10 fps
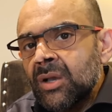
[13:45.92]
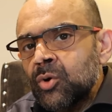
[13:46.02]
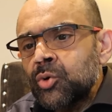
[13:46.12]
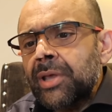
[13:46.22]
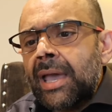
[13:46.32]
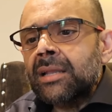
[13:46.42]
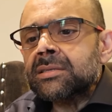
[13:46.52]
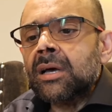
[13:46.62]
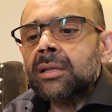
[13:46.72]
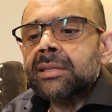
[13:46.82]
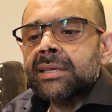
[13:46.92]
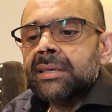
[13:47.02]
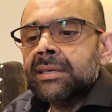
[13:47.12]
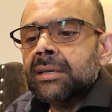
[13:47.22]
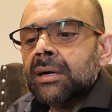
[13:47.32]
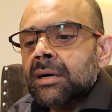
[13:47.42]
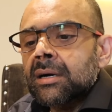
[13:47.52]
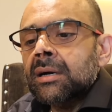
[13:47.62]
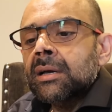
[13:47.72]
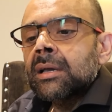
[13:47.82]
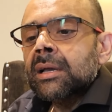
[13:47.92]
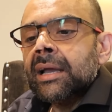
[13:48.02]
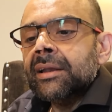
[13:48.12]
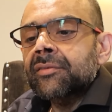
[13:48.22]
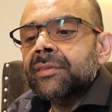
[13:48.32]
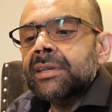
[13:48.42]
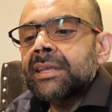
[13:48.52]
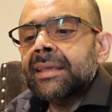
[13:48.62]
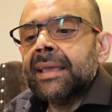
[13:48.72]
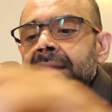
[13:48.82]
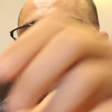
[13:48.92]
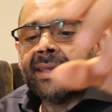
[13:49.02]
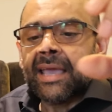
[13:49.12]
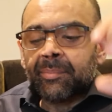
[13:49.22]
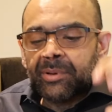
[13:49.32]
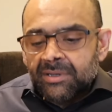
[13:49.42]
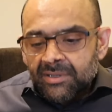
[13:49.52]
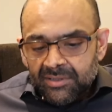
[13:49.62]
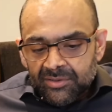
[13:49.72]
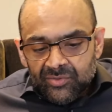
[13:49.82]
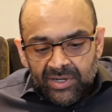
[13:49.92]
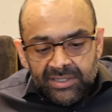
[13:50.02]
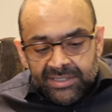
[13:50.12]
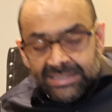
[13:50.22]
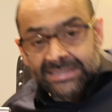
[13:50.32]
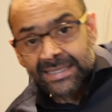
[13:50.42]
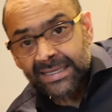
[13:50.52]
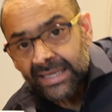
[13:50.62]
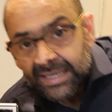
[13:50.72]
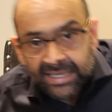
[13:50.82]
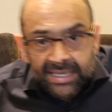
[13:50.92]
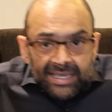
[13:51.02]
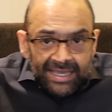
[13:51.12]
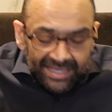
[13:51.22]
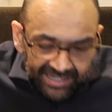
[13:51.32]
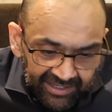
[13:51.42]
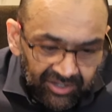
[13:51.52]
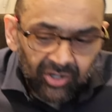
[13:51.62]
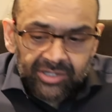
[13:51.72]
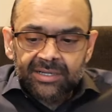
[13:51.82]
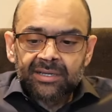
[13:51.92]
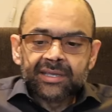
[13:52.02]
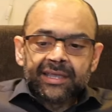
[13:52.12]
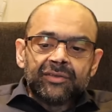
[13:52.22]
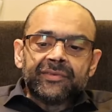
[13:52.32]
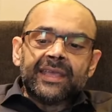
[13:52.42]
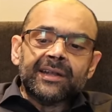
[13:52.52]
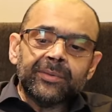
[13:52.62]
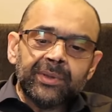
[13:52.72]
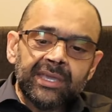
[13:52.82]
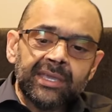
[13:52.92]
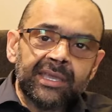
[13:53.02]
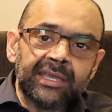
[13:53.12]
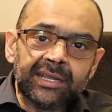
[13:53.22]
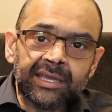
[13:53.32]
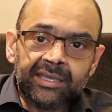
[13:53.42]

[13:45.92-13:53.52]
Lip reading: Alezon, the kind of the decanting happened rather easily, and I got kind of carried away, and